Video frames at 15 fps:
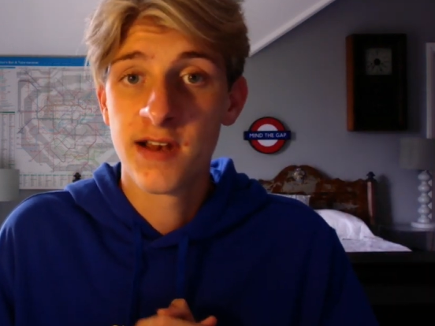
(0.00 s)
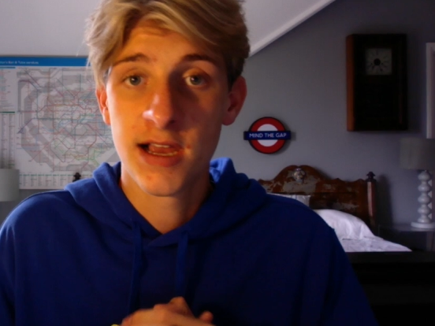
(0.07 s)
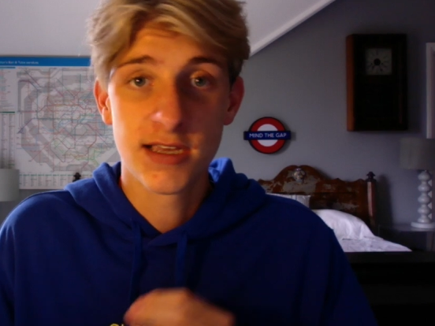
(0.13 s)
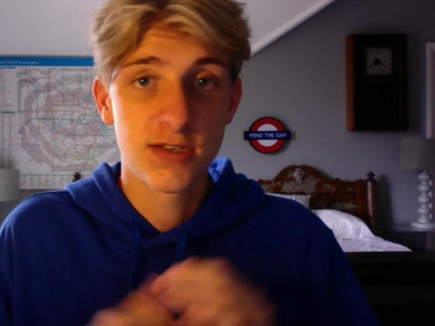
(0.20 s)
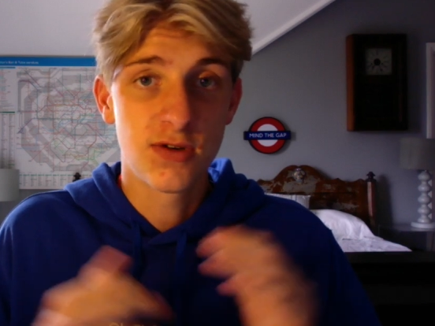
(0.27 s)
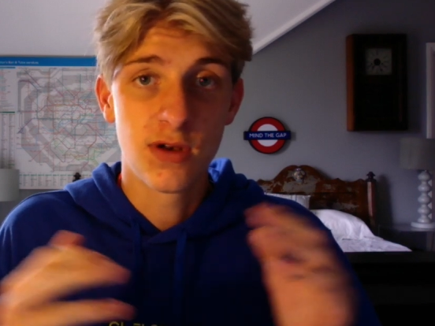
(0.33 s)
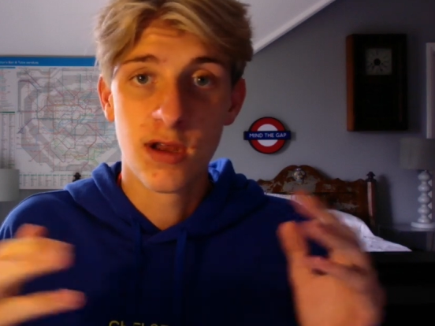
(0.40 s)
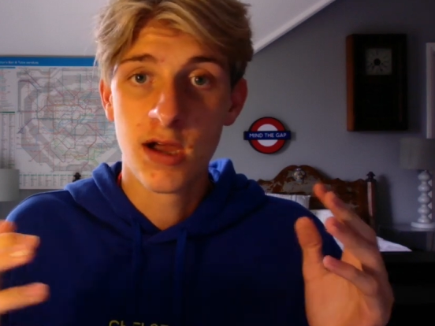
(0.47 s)

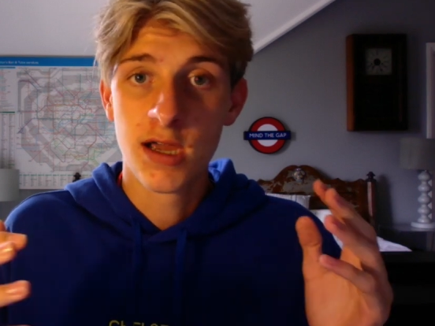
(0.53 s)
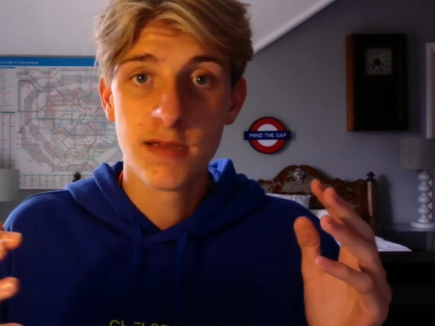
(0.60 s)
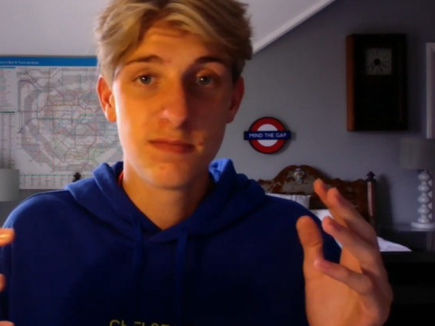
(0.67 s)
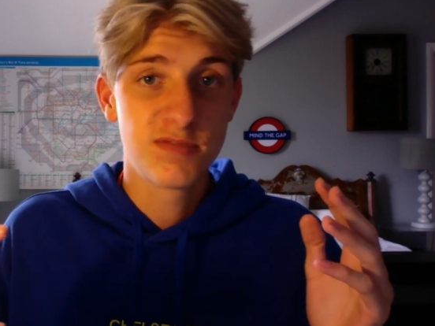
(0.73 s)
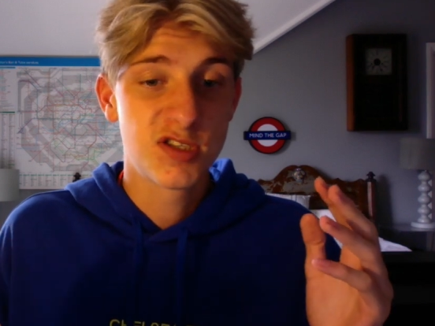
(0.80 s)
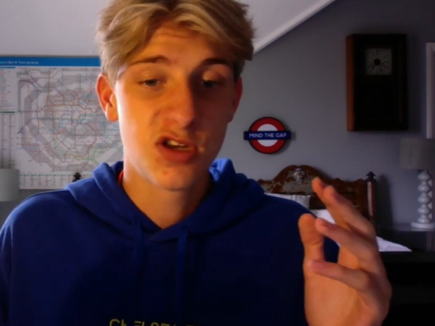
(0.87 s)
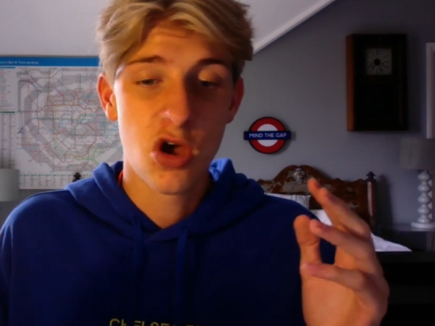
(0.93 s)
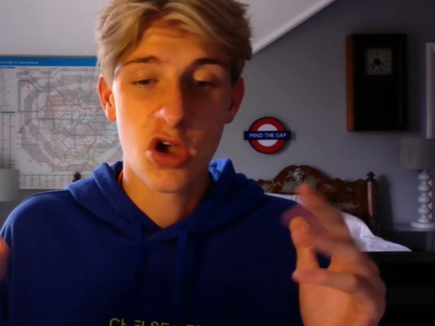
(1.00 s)
let's not lie.
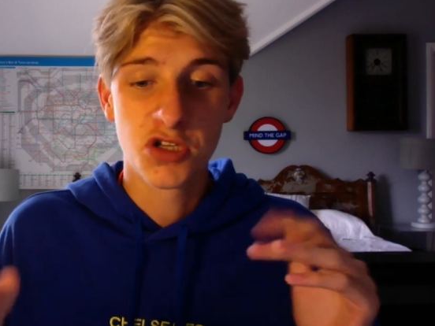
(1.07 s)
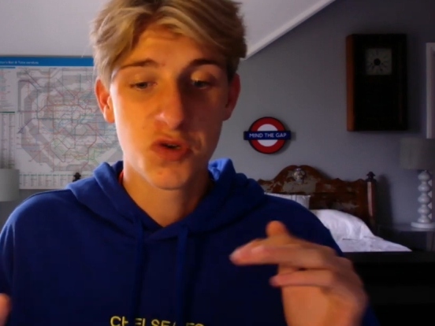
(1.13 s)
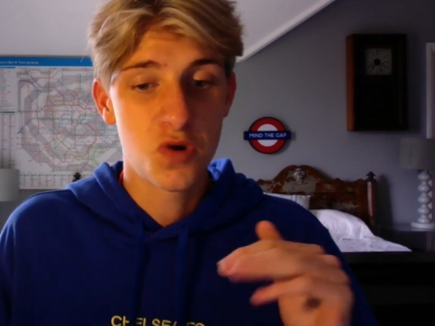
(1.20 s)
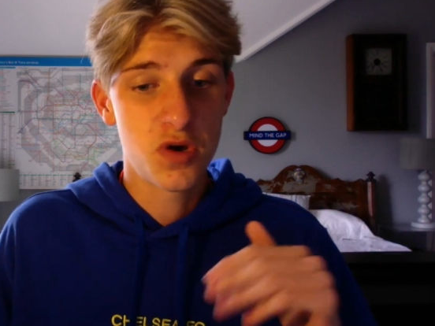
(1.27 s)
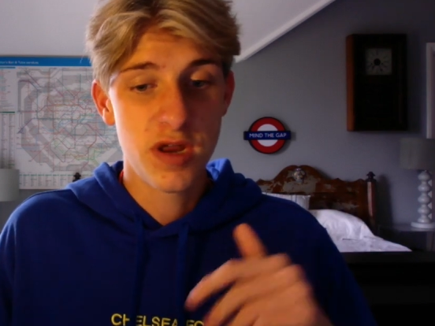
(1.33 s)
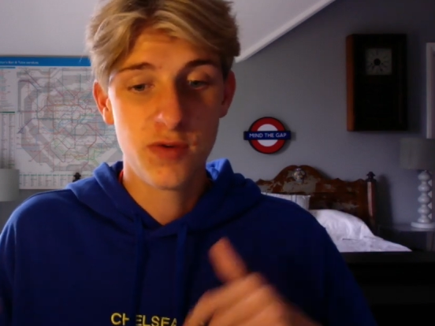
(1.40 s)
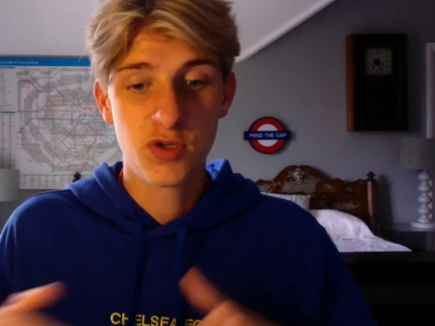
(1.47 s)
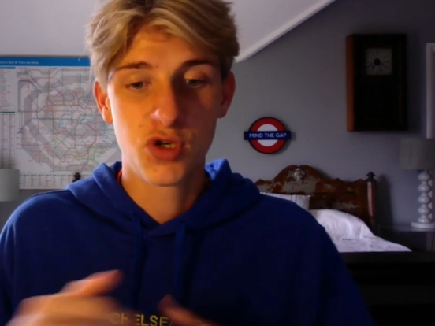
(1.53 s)
Starter
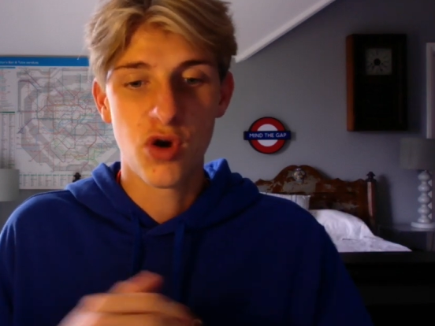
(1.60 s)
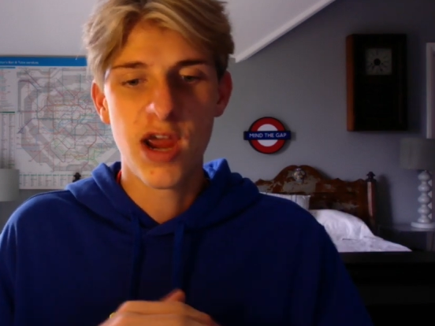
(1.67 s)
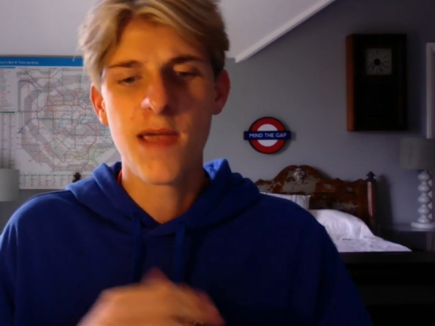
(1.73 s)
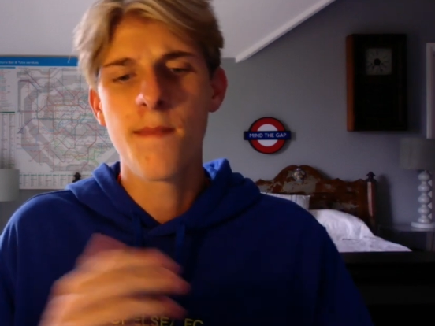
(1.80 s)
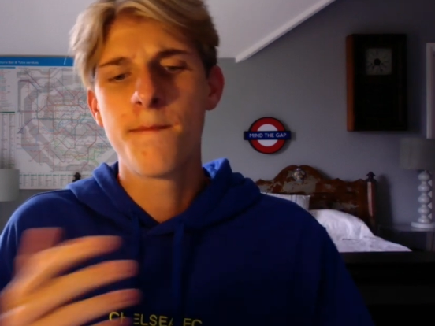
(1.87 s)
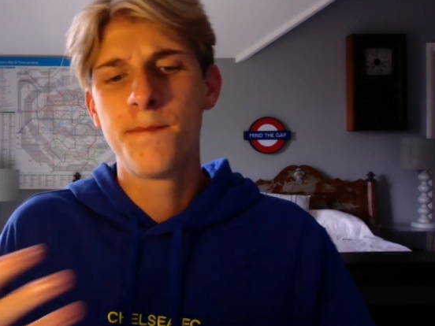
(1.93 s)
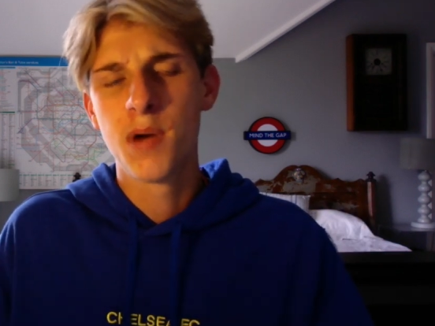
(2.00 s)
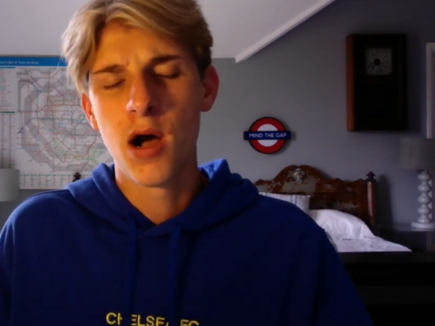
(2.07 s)
squad, he was great,
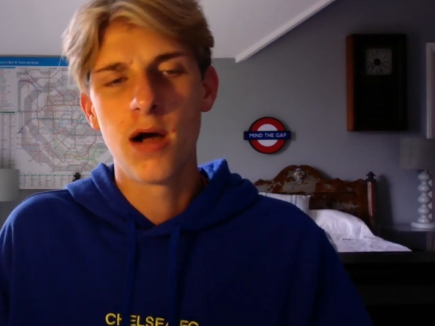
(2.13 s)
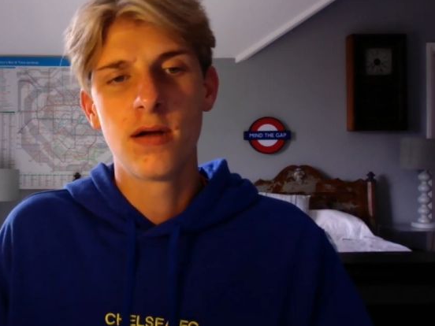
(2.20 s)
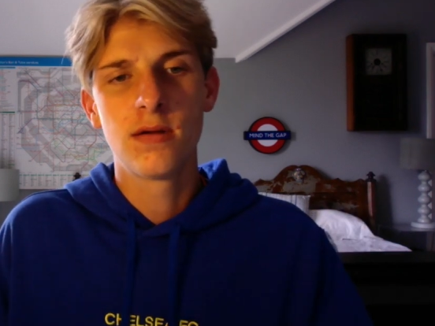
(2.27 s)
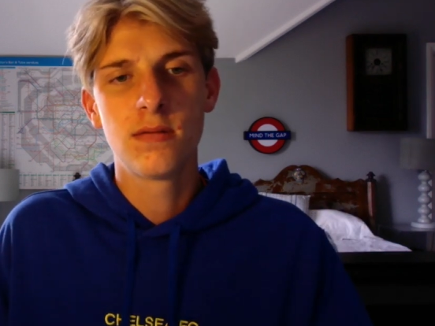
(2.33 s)
but,